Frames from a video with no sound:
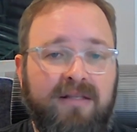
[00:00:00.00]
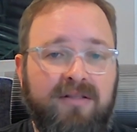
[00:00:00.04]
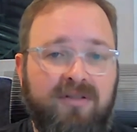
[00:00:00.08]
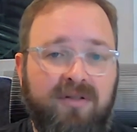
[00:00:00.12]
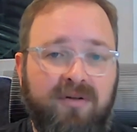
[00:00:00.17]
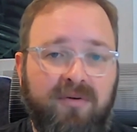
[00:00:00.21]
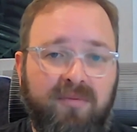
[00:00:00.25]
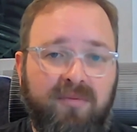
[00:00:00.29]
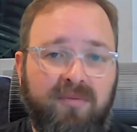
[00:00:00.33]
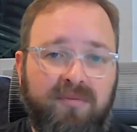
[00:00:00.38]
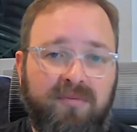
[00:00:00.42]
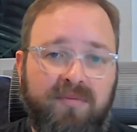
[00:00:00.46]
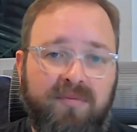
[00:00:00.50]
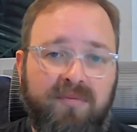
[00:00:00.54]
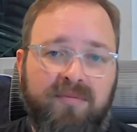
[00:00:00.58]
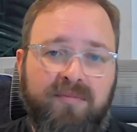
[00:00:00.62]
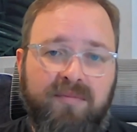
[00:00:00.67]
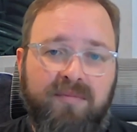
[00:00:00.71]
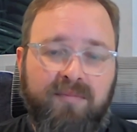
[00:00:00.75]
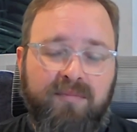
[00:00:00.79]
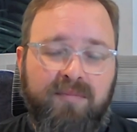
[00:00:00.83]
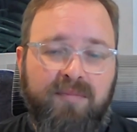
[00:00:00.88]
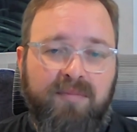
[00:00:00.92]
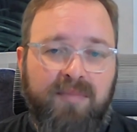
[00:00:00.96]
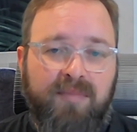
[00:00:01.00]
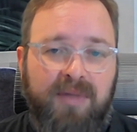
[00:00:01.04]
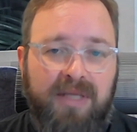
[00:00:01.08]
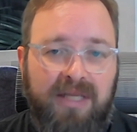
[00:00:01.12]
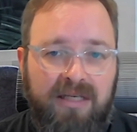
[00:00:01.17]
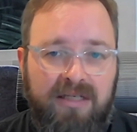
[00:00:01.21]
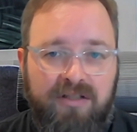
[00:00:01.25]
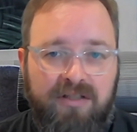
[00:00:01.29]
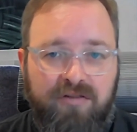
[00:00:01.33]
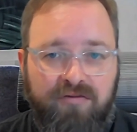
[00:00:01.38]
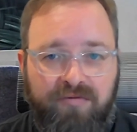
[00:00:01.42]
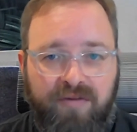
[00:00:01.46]
So I agree. Being
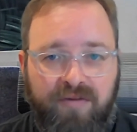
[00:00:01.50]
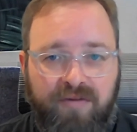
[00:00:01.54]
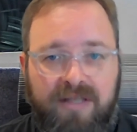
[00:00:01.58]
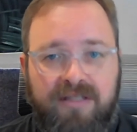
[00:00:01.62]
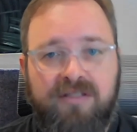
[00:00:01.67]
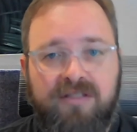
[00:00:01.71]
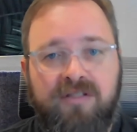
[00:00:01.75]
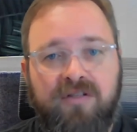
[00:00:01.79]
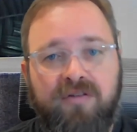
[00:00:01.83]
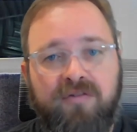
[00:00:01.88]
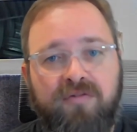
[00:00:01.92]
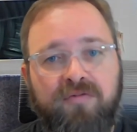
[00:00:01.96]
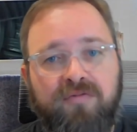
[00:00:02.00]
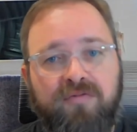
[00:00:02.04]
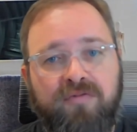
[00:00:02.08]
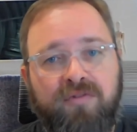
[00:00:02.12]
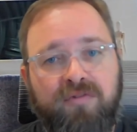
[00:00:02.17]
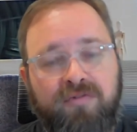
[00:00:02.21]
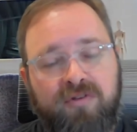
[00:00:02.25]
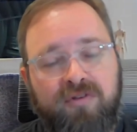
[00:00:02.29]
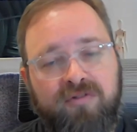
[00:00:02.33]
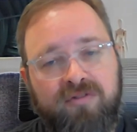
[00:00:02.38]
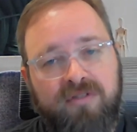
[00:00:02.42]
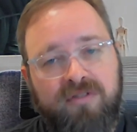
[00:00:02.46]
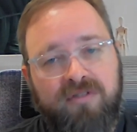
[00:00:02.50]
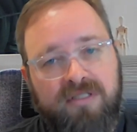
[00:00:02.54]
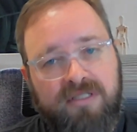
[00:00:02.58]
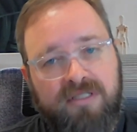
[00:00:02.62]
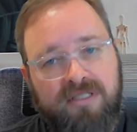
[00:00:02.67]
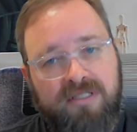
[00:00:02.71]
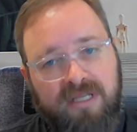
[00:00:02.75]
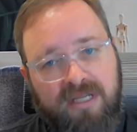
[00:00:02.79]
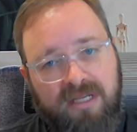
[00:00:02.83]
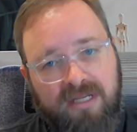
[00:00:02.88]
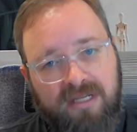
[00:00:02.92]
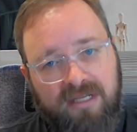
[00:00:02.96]
defensive, refusing to
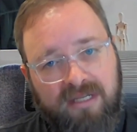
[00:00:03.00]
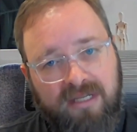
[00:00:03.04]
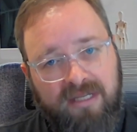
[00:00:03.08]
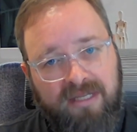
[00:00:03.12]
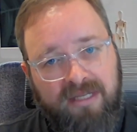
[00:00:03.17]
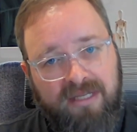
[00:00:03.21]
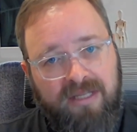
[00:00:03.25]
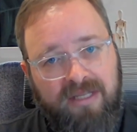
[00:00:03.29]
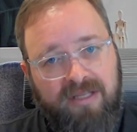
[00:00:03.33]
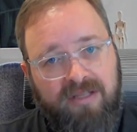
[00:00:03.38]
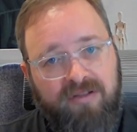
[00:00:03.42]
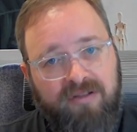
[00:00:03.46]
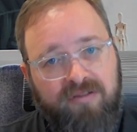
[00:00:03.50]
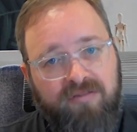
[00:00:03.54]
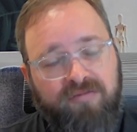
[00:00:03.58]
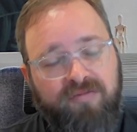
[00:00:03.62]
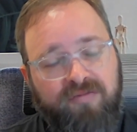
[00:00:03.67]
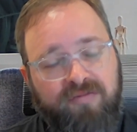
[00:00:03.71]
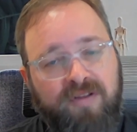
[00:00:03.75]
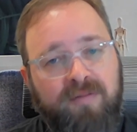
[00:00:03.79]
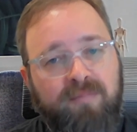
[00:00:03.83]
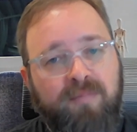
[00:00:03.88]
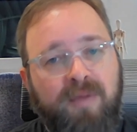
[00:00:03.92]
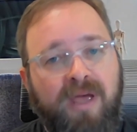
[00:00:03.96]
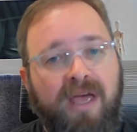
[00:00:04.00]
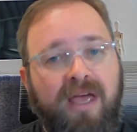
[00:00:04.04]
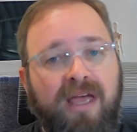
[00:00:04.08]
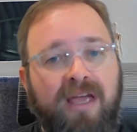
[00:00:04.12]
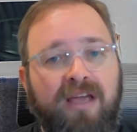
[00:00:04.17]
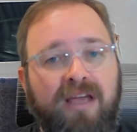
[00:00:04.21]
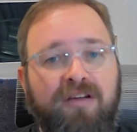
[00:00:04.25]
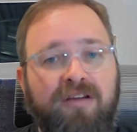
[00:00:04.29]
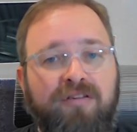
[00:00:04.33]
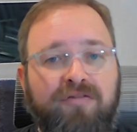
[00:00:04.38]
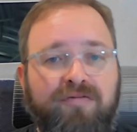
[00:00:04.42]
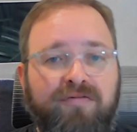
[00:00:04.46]
take
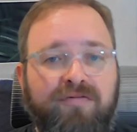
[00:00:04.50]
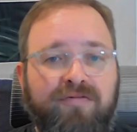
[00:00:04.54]
feedback,